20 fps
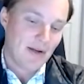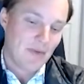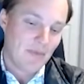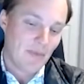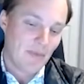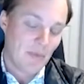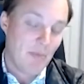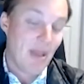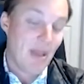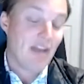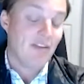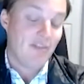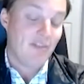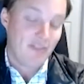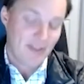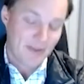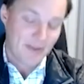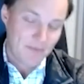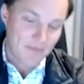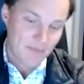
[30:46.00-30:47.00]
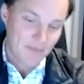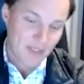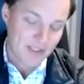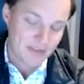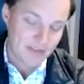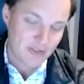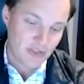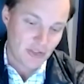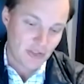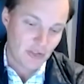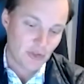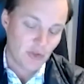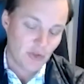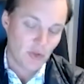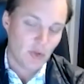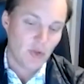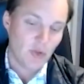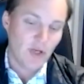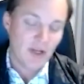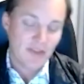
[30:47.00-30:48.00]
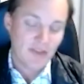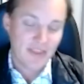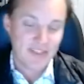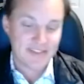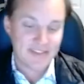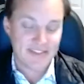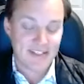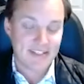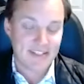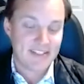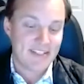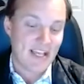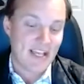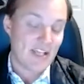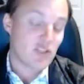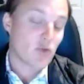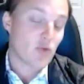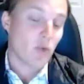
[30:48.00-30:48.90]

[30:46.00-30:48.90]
benefit to the success